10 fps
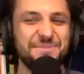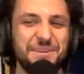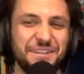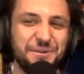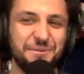me
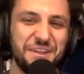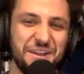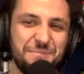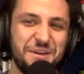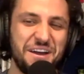a little bit
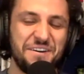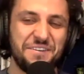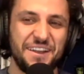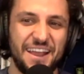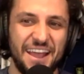about
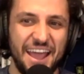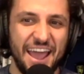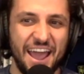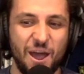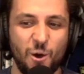
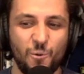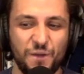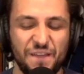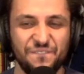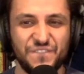how
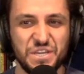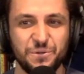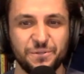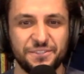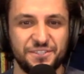it
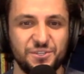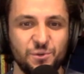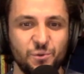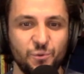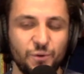feels
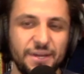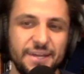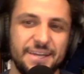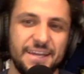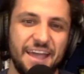to
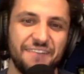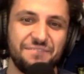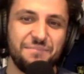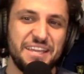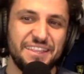have
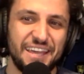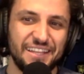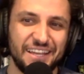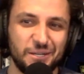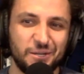made that
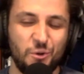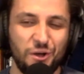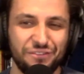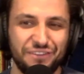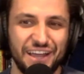like
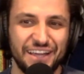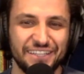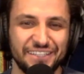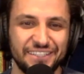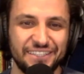
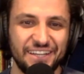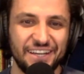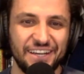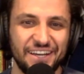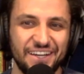qualifying
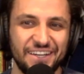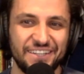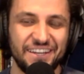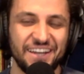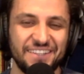
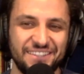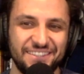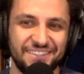cut.